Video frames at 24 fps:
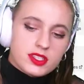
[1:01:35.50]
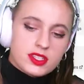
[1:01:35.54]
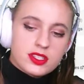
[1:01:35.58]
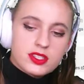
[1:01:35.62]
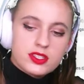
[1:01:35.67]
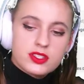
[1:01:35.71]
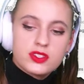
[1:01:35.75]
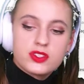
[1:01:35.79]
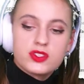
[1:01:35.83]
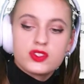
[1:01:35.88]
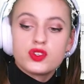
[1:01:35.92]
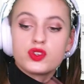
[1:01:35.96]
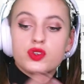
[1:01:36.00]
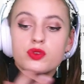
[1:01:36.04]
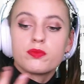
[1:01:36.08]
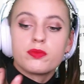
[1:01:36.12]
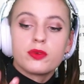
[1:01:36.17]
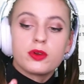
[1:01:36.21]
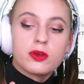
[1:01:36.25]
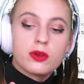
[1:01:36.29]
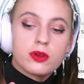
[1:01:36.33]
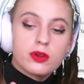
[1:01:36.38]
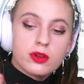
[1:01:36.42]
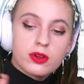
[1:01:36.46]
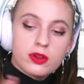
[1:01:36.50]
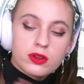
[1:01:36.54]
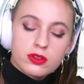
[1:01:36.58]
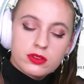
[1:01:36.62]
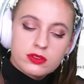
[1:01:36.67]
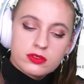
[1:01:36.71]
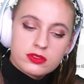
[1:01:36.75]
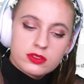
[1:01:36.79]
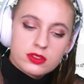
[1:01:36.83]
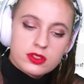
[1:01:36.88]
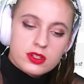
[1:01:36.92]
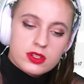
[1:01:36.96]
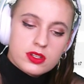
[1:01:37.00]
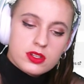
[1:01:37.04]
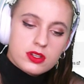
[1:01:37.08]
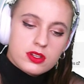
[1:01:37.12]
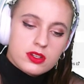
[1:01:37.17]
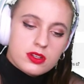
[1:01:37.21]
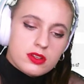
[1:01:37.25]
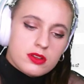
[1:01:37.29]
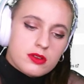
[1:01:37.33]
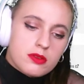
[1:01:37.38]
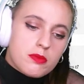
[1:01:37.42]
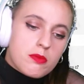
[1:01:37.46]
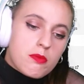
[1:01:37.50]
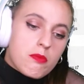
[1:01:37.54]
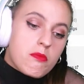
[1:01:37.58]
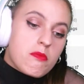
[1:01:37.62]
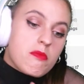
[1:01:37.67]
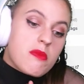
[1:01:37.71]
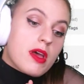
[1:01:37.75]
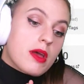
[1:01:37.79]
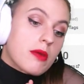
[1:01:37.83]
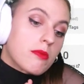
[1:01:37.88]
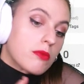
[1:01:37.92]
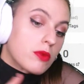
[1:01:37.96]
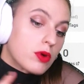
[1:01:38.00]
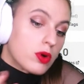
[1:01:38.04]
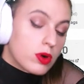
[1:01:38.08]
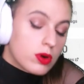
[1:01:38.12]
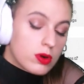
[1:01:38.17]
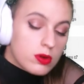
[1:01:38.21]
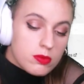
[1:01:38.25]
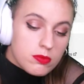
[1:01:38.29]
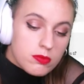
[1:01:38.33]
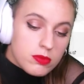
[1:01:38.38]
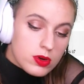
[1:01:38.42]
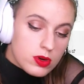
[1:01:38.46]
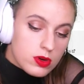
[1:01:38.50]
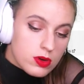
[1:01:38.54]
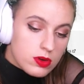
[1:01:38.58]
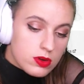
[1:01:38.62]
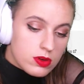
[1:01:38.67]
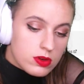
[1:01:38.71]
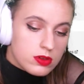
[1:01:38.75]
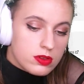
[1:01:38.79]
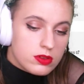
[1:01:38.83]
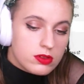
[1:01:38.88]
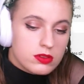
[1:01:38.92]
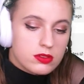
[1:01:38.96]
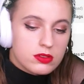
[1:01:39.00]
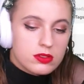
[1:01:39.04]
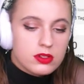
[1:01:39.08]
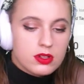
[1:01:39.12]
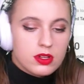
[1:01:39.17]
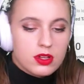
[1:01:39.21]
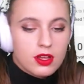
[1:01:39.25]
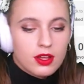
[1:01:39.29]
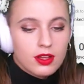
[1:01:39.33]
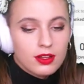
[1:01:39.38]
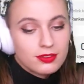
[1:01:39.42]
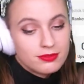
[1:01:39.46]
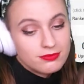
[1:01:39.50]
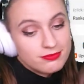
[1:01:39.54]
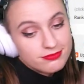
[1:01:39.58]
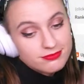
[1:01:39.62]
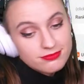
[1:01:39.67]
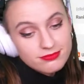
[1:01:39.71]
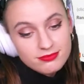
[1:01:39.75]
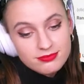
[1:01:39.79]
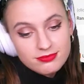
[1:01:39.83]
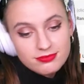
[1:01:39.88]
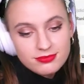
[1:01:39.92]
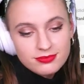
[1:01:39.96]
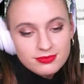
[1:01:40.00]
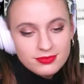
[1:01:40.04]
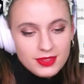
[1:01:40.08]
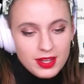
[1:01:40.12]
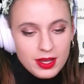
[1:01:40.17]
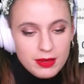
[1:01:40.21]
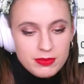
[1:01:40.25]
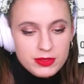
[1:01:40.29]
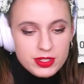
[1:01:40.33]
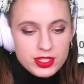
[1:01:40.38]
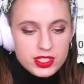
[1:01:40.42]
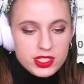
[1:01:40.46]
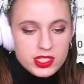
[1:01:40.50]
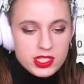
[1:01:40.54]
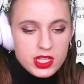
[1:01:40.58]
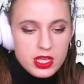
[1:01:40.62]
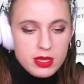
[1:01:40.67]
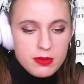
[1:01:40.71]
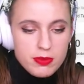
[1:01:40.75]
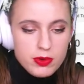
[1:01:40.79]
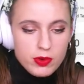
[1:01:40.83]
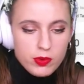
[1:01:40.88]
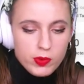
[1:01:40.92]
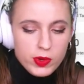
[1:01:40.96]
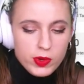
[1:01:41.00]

like super memorable. I'm gonna just keep it